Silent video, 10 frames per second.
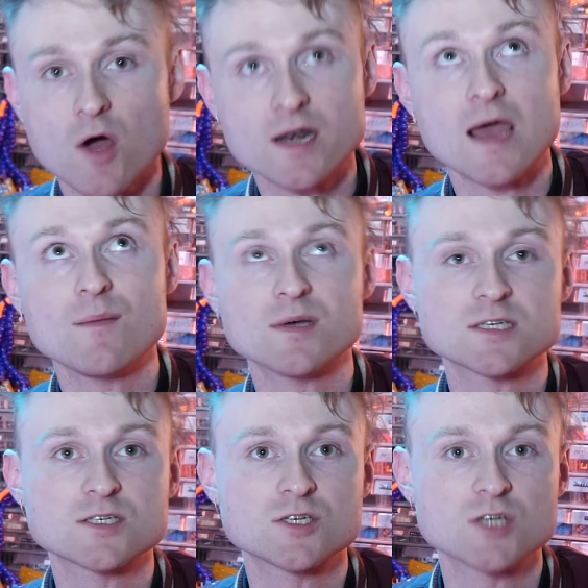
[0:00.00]
my name, as
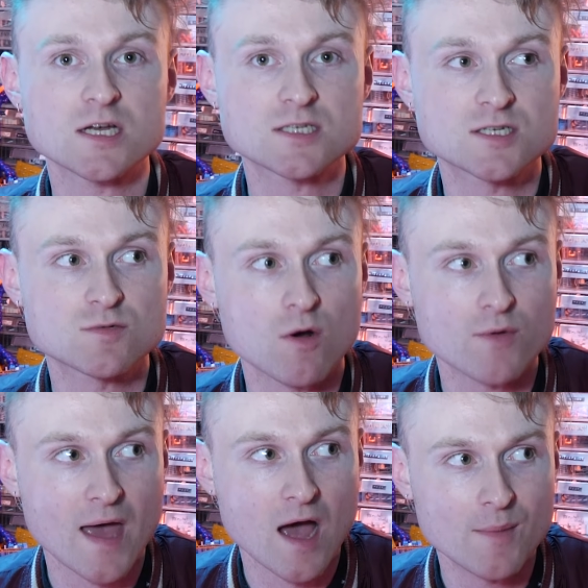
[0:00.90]
it suggests, well,
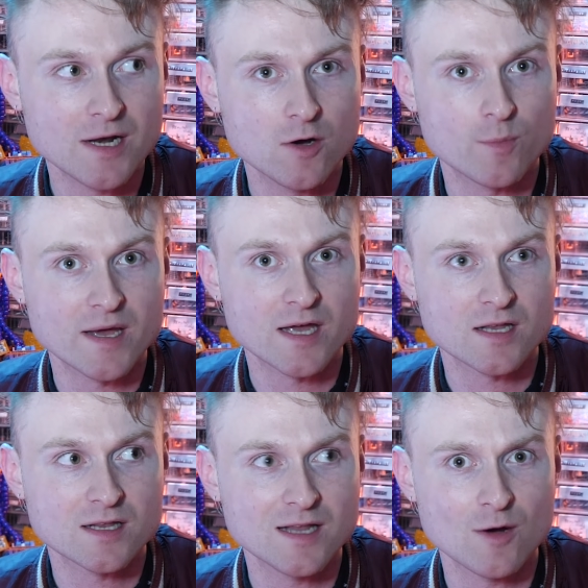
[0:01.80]
yeah, I'm a little bit
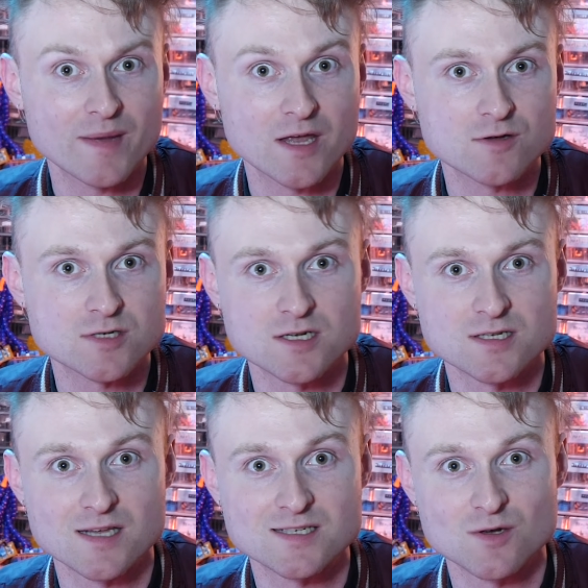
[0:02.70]
useless
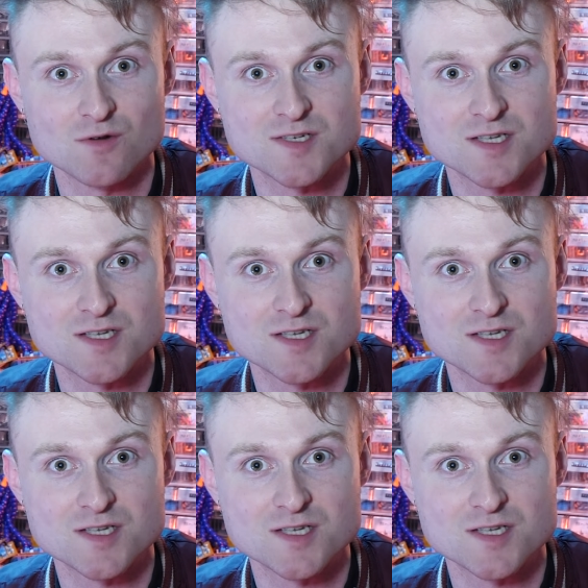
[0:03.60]
at this sort of